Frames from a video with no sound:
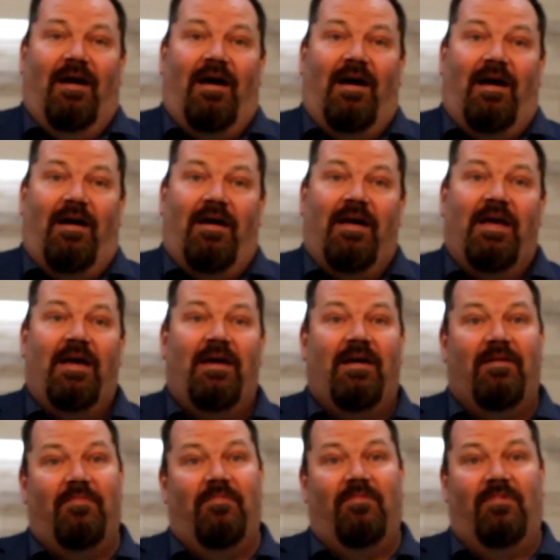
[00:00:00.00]
uh,
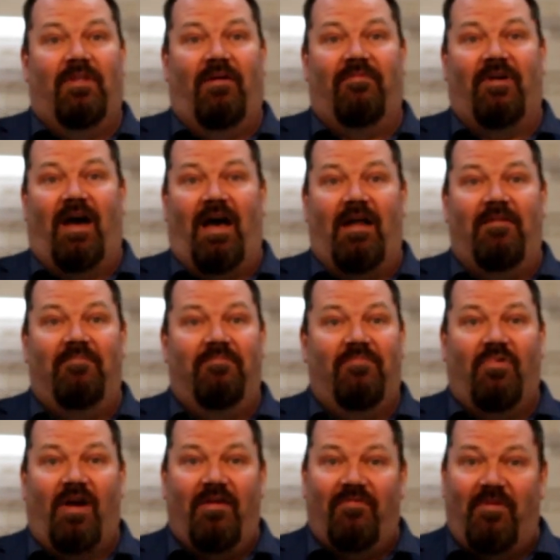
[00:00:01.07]
love God,
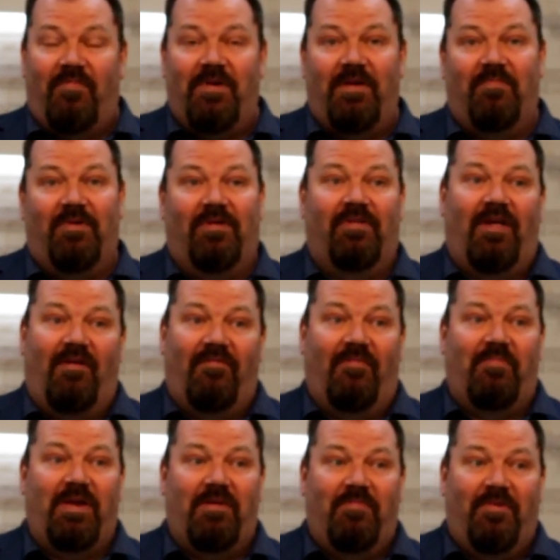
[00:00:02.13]
pray for people, love a
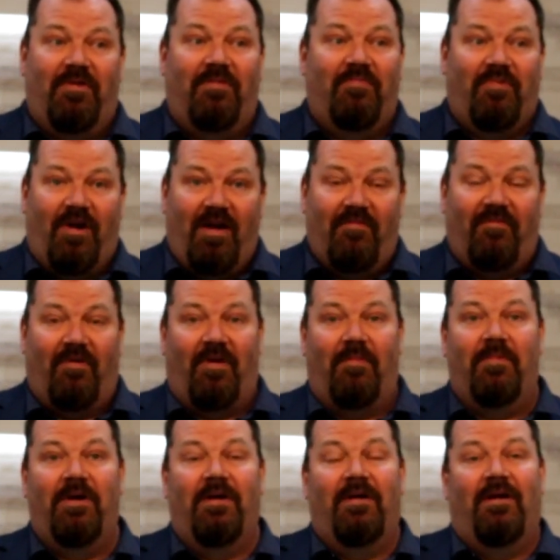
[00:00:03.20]
people, pray for
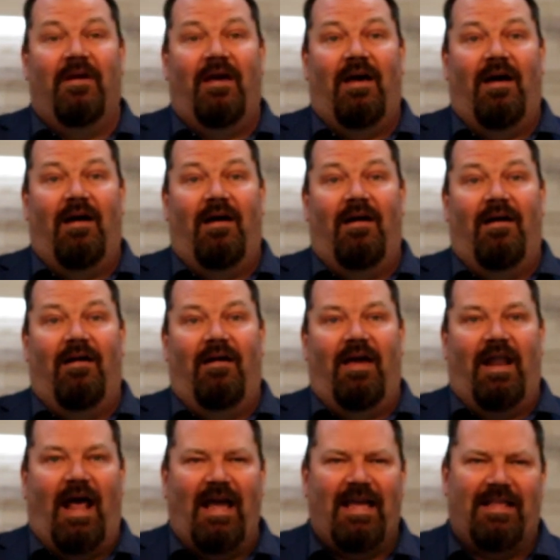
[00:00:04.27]
them
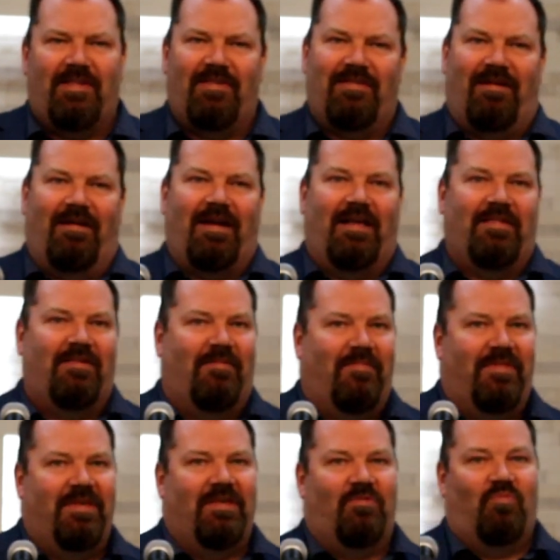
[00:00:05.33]
and I get stuck on
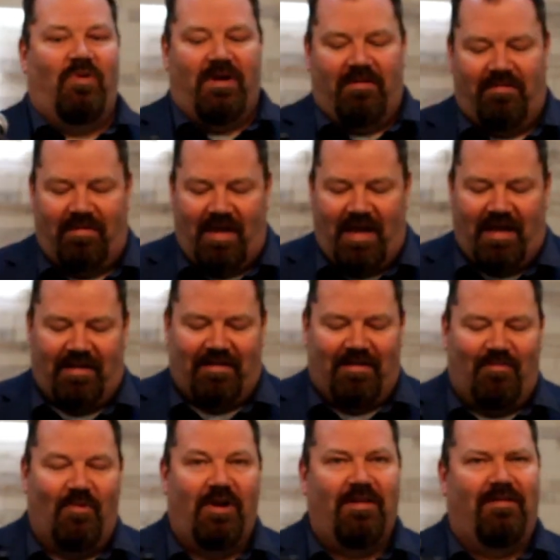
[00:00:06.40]
some of these weird things.
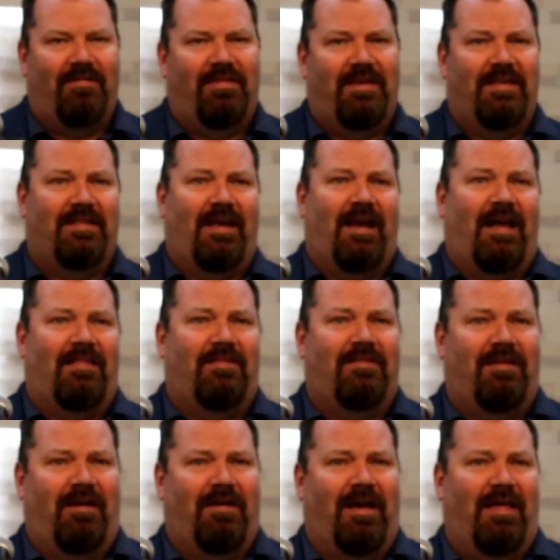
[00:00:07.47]
And one of the things I got
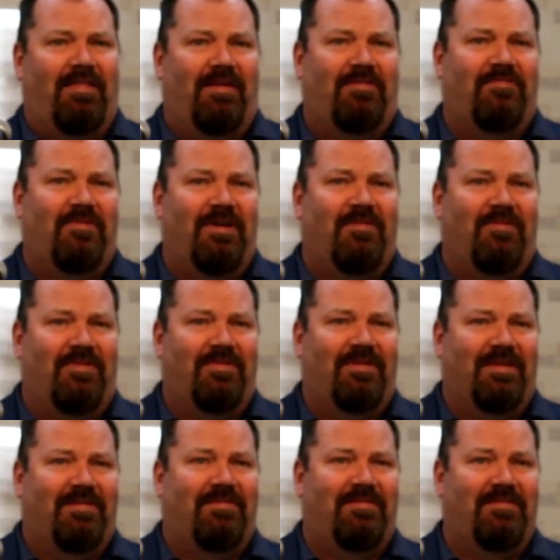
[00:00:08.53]
stuck on this week was
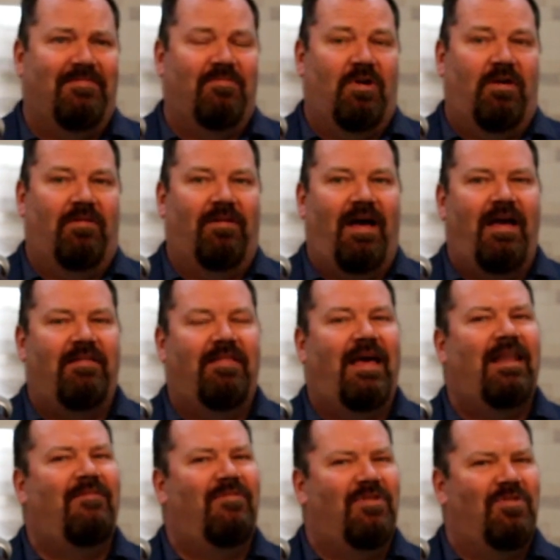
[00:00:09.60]
this well,
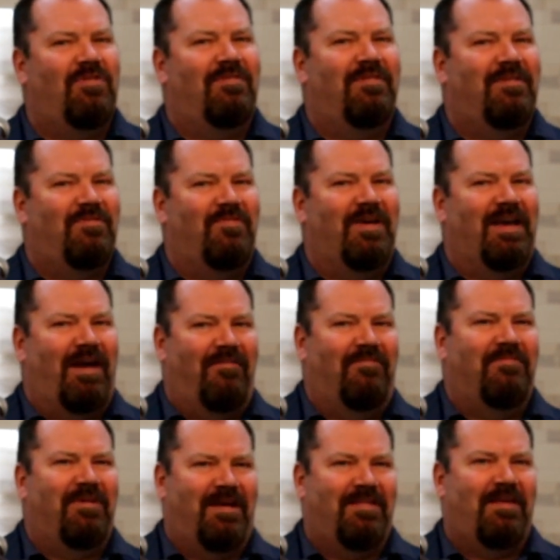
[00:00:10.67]
not even just this week,
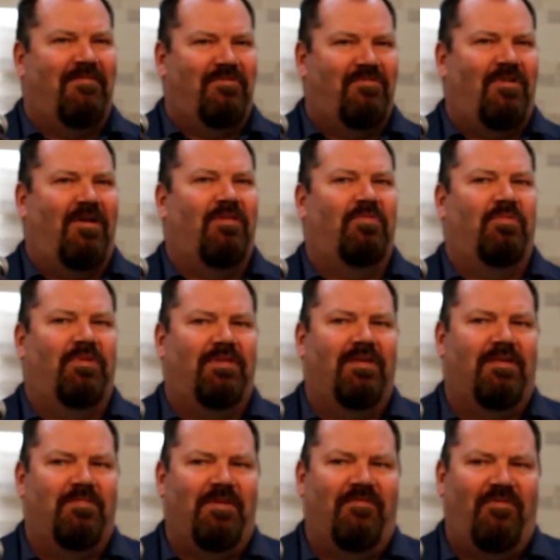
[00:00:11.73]
I've, because I've struggled with
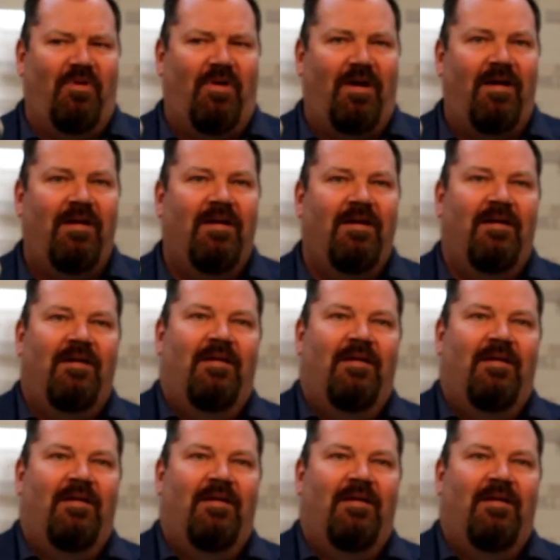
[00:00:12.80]
this before,